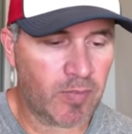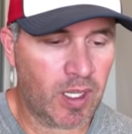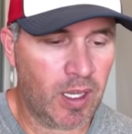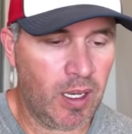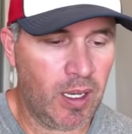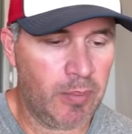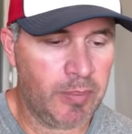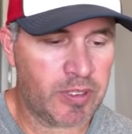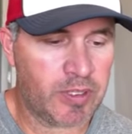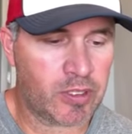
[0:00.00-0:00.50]

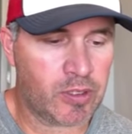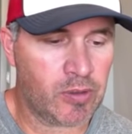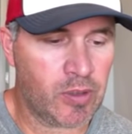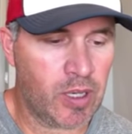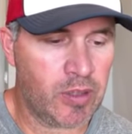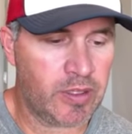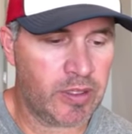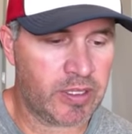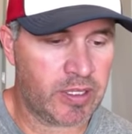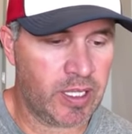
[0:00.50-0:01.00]
Mr.
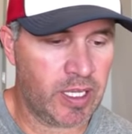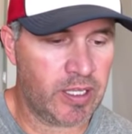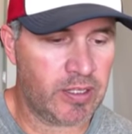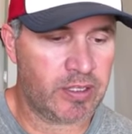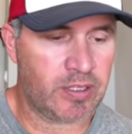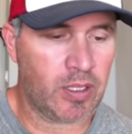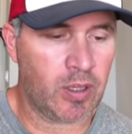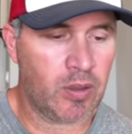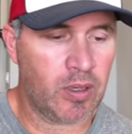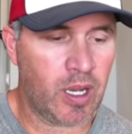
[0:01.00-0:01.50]
Corona says,
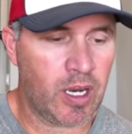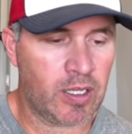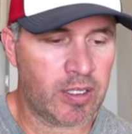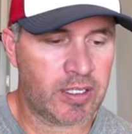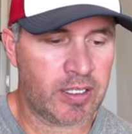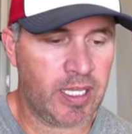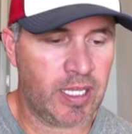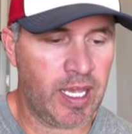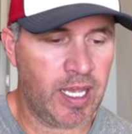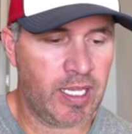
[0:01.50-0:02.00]
Sonar
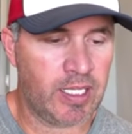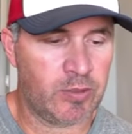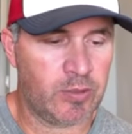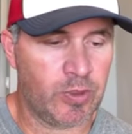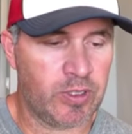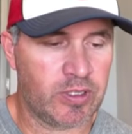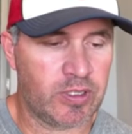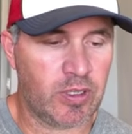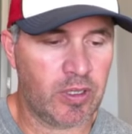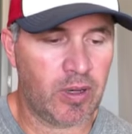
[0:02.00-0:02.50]
says
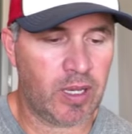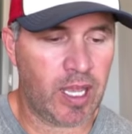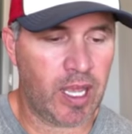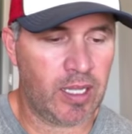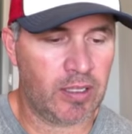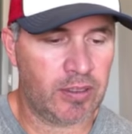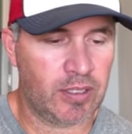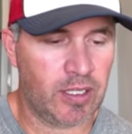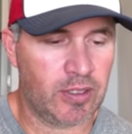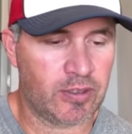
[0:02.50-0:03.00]
when
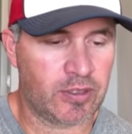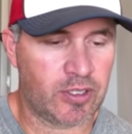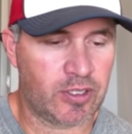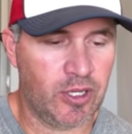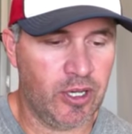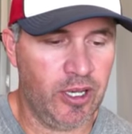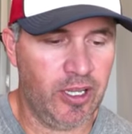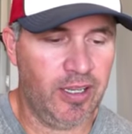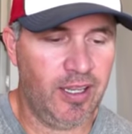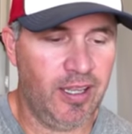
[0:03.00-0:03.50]
SoCal does
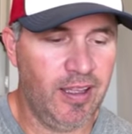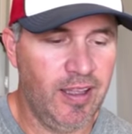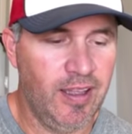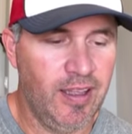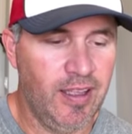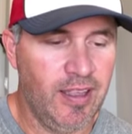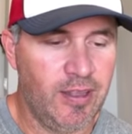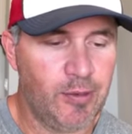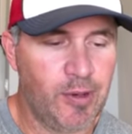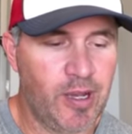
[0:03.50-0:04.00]
good,
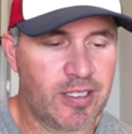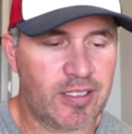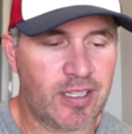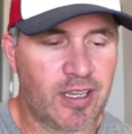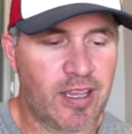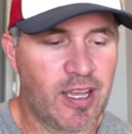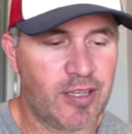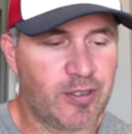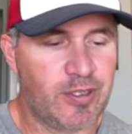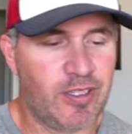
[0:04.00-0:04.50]
the rest of the
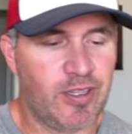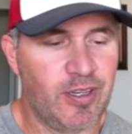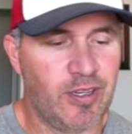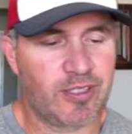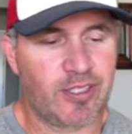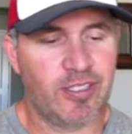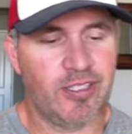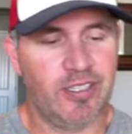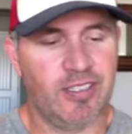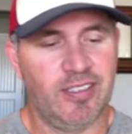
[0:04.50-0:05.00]
country does
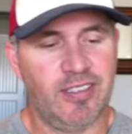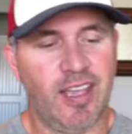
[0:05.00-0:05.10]
good.